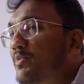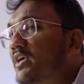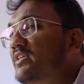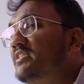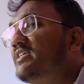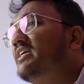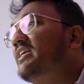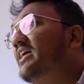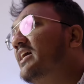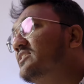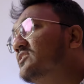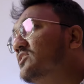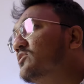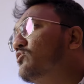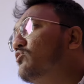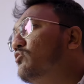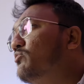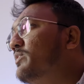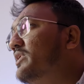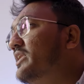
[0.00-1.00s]
Plus, it has a
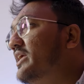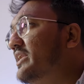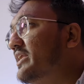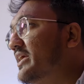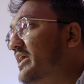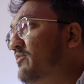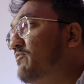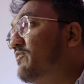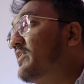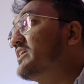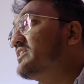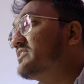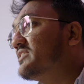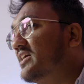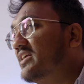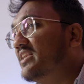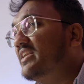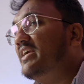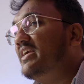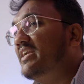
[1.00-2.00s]
global NCAP
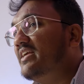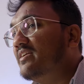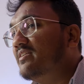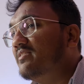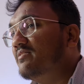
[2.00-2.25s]
5-star rating.